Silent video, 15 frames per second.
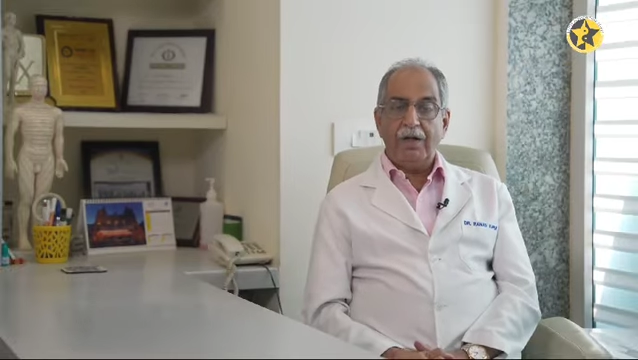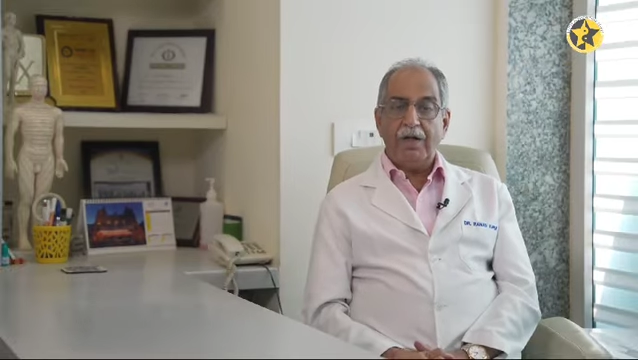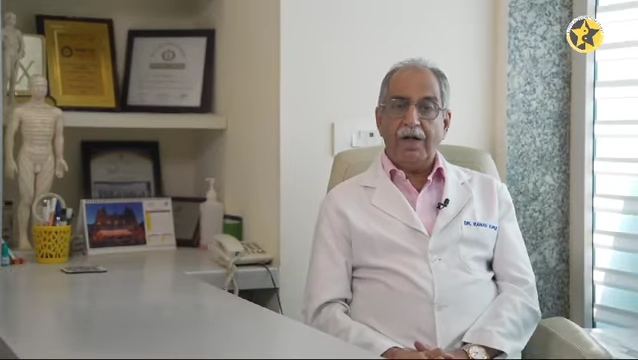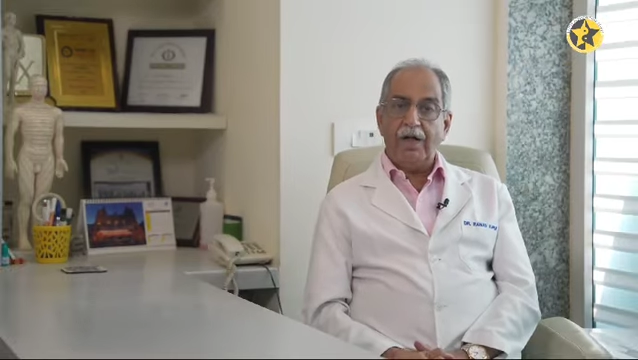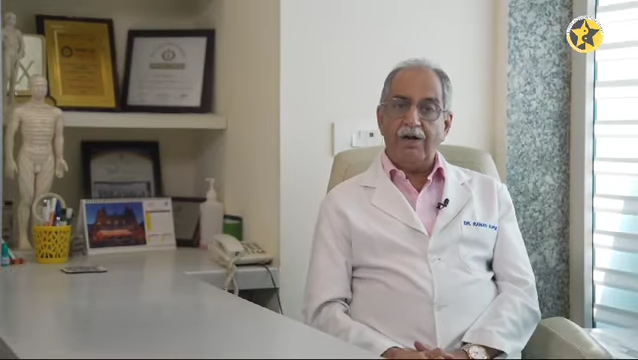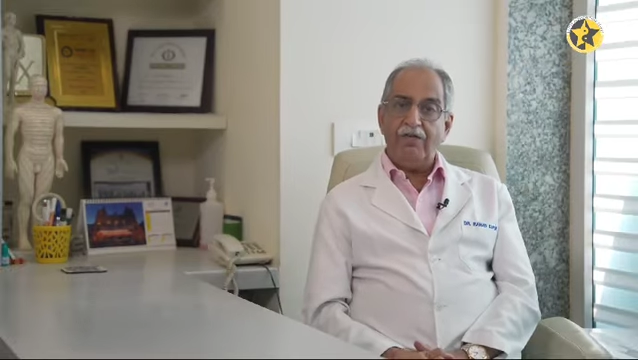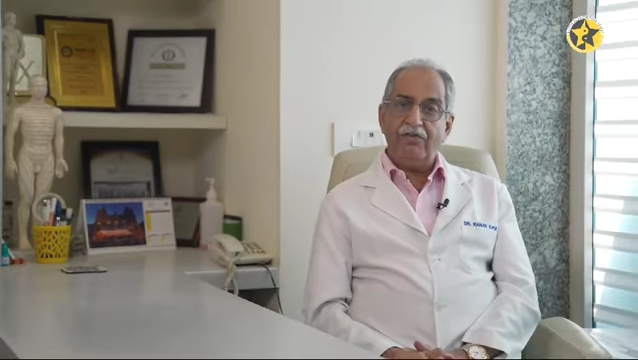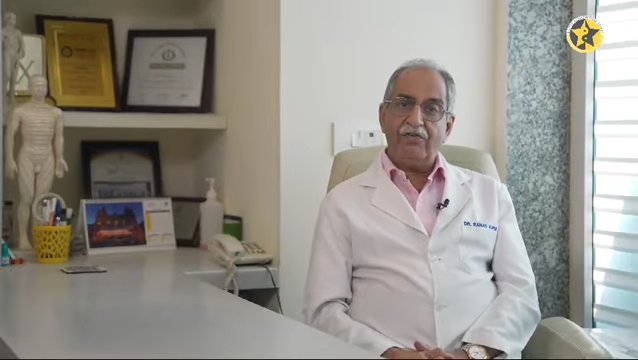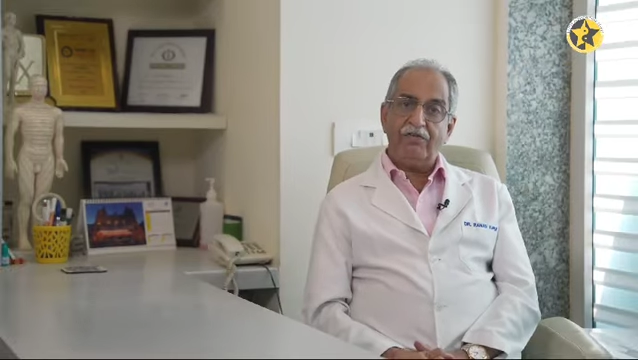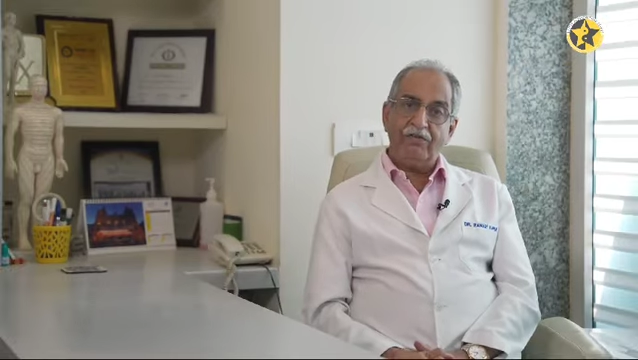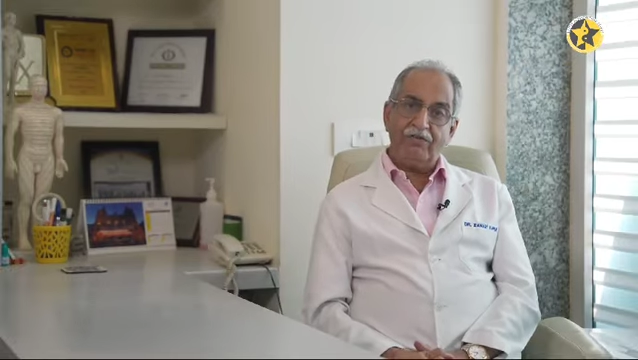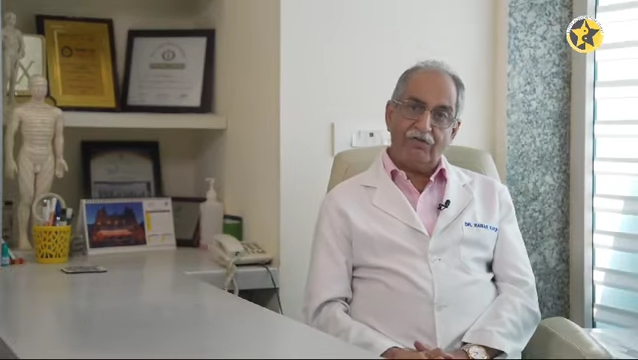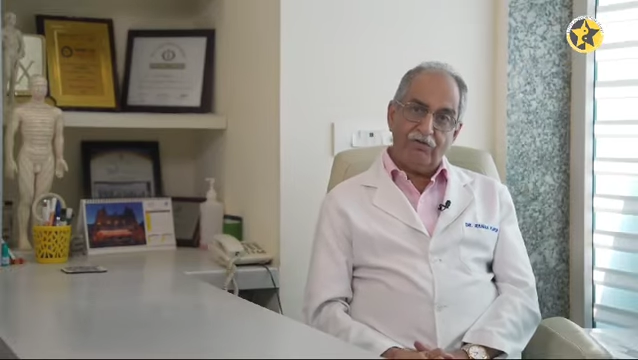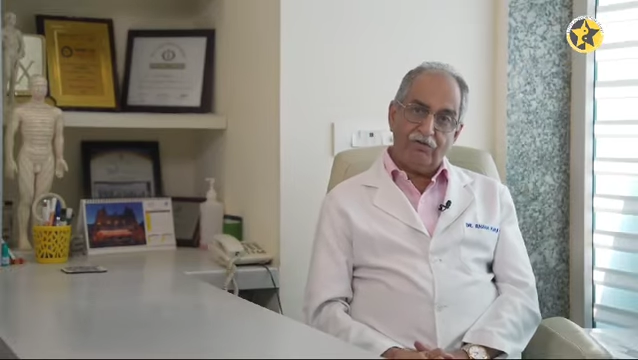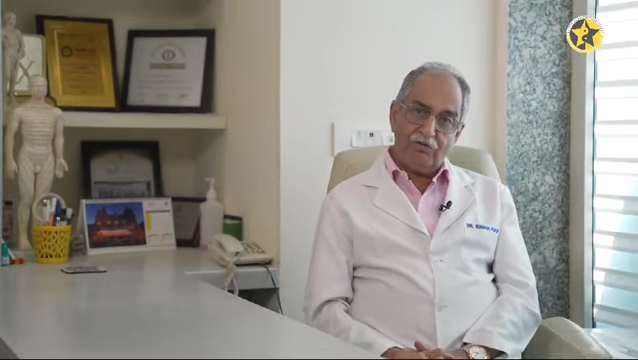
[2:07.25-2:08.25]
and
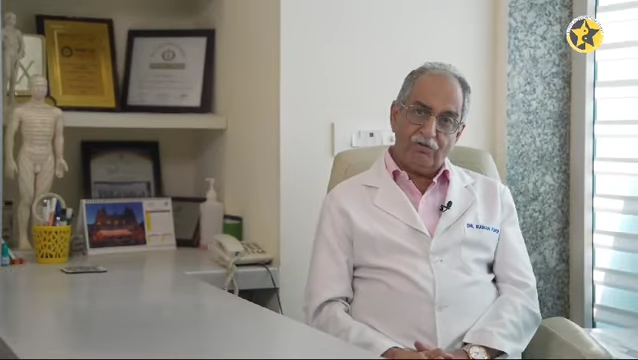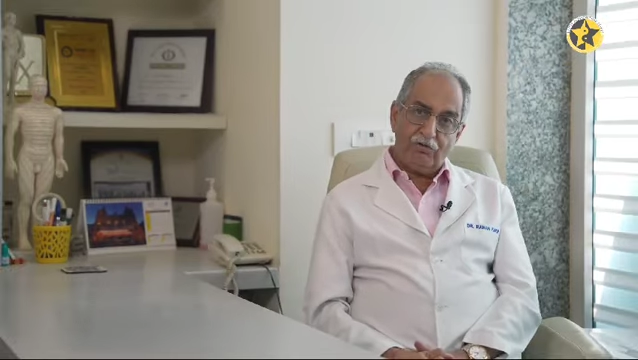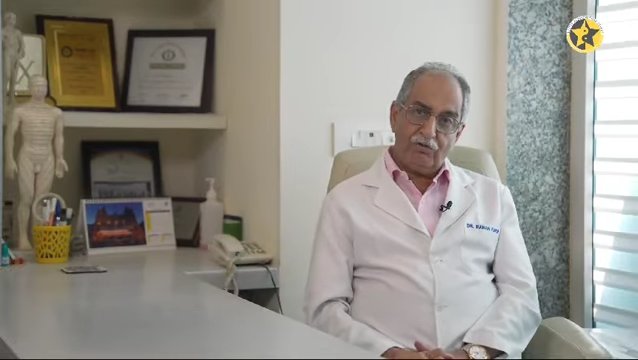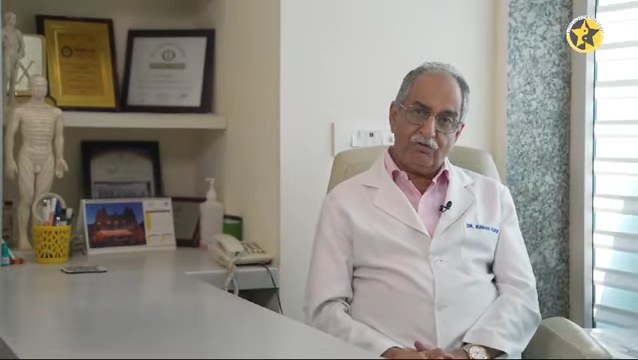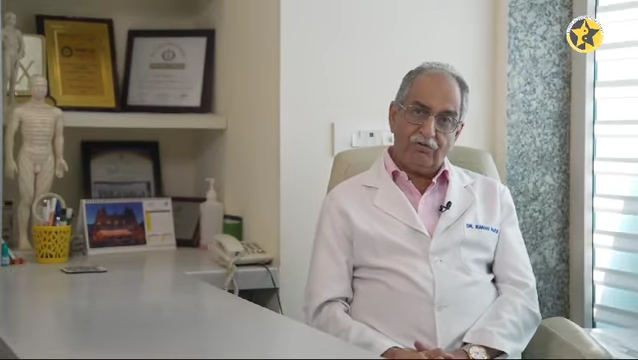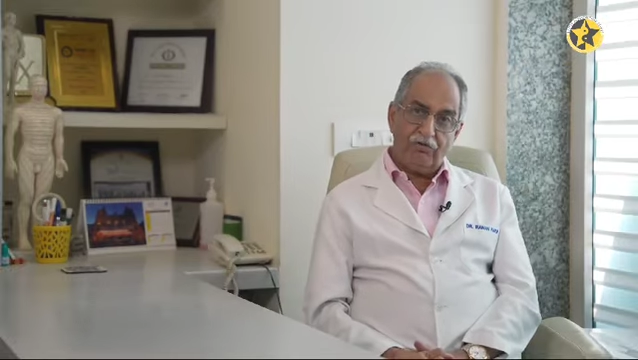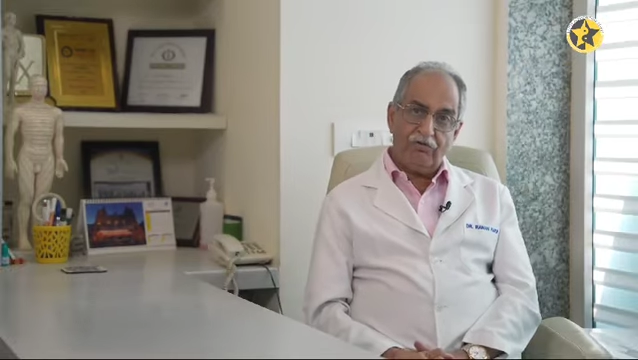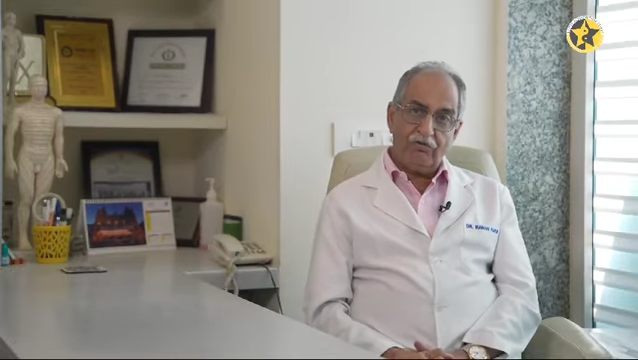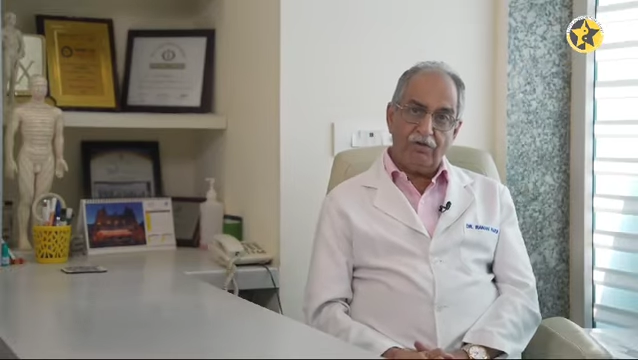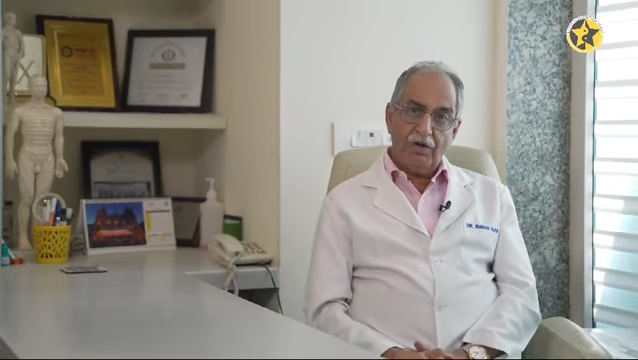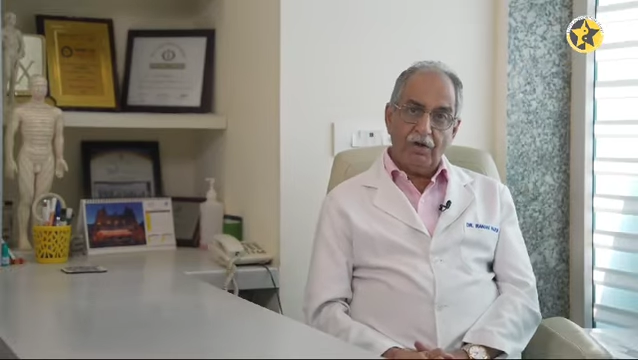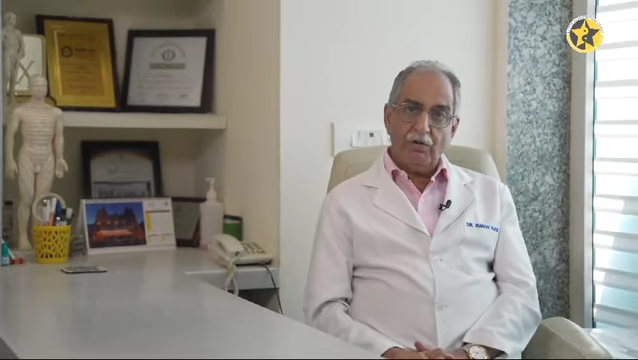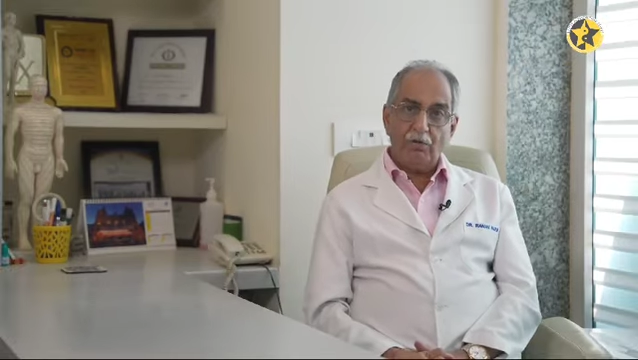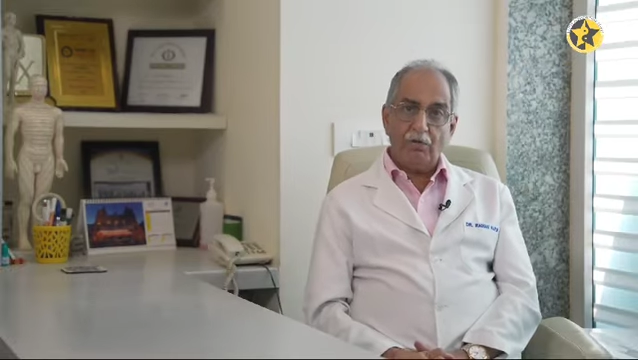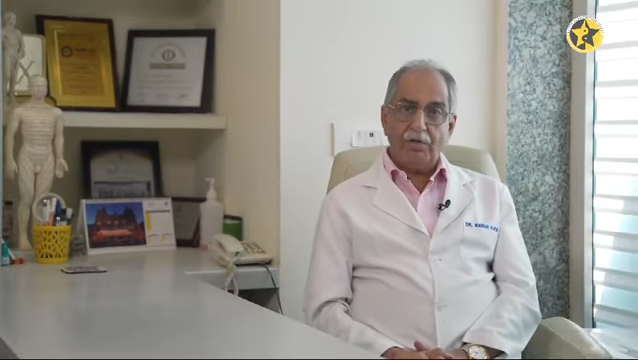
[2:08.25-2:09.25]
research institutions
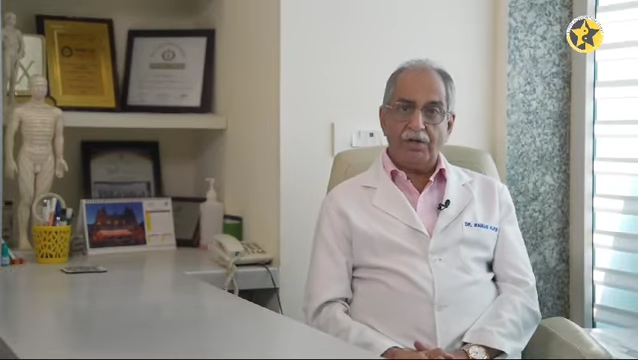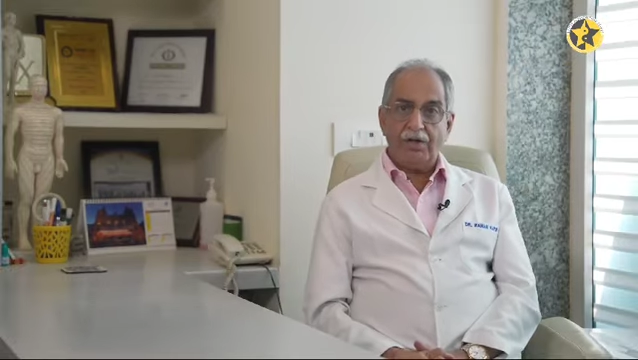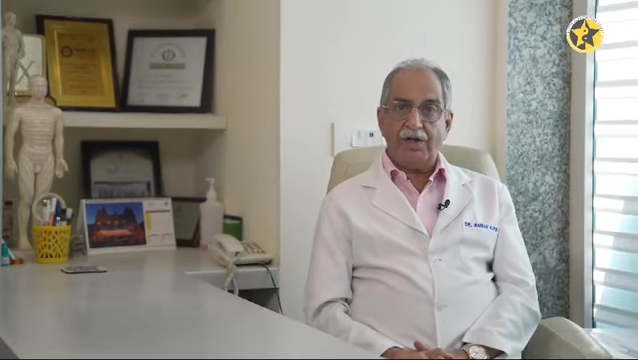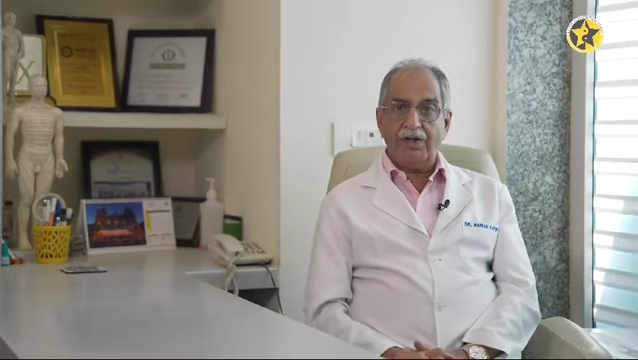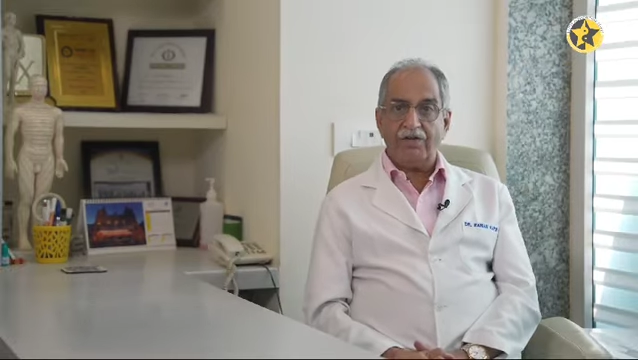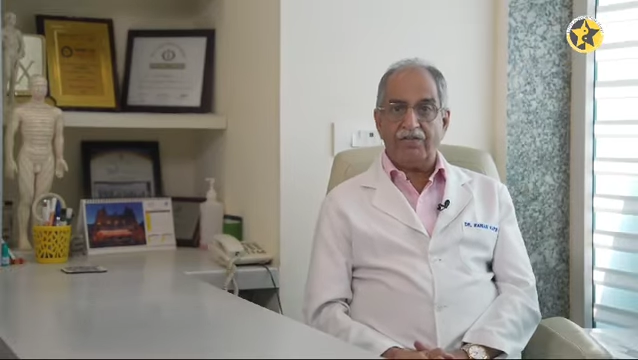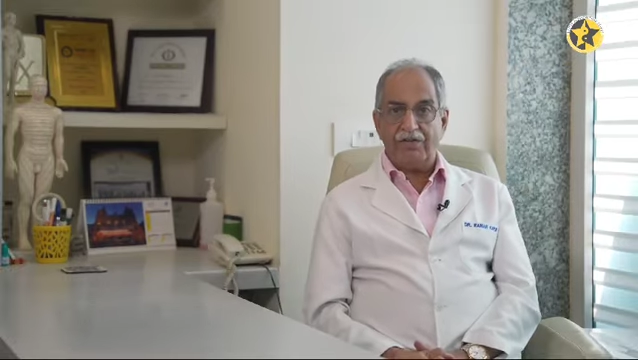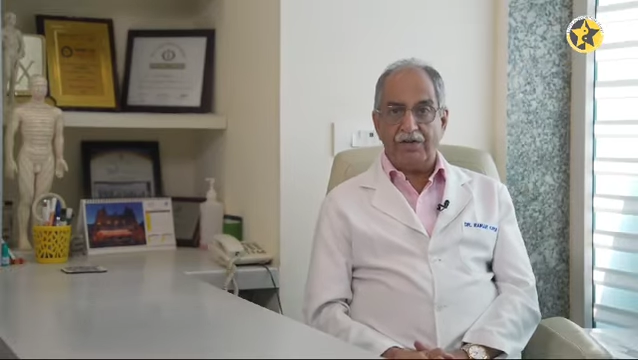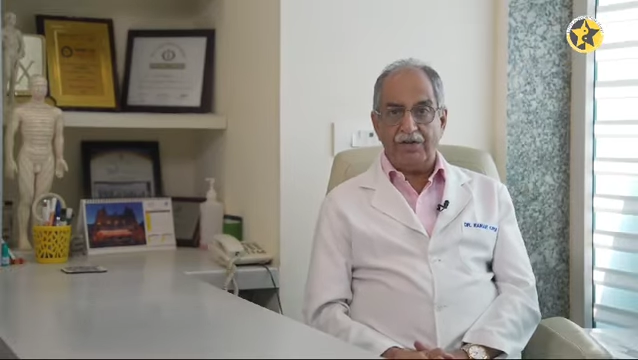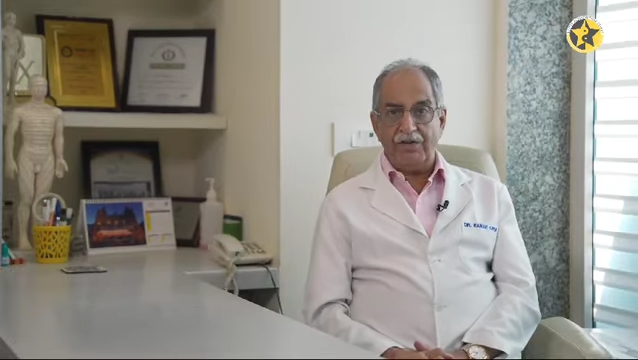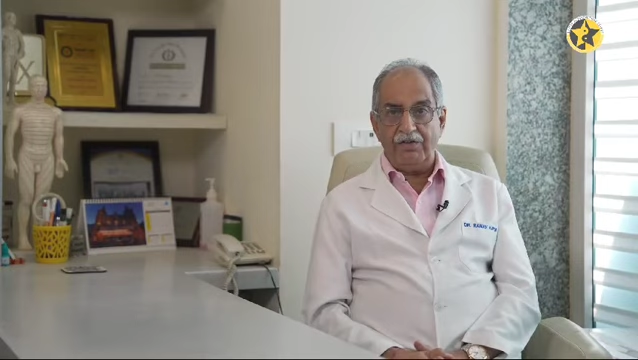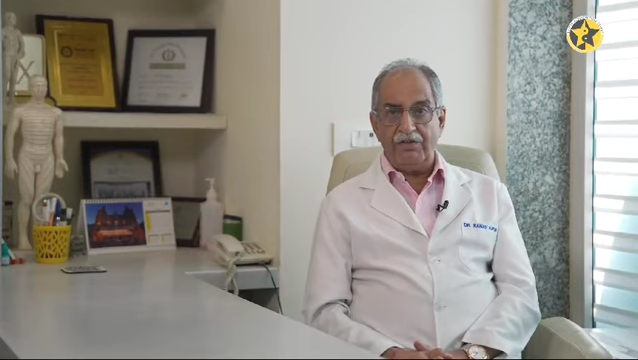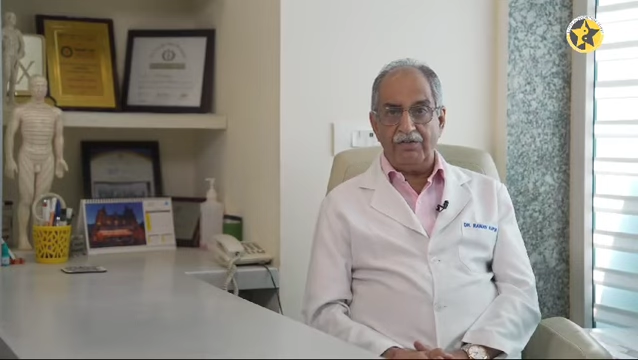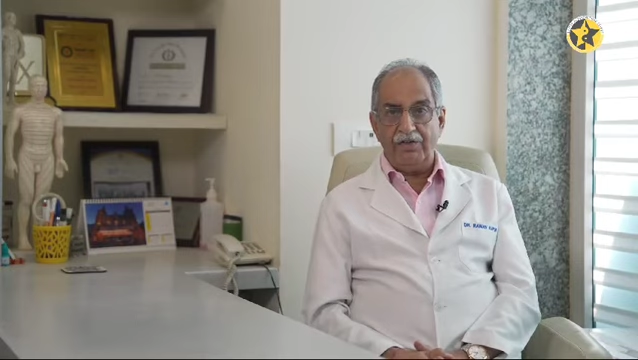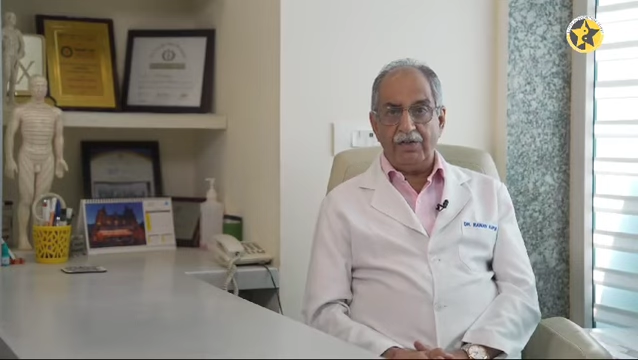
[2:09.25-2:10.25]
to conduct
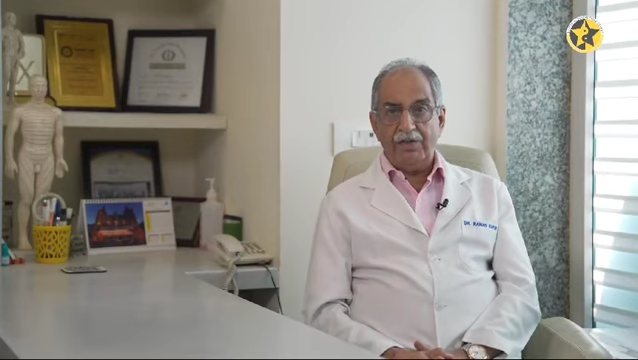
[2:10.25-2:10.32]
studies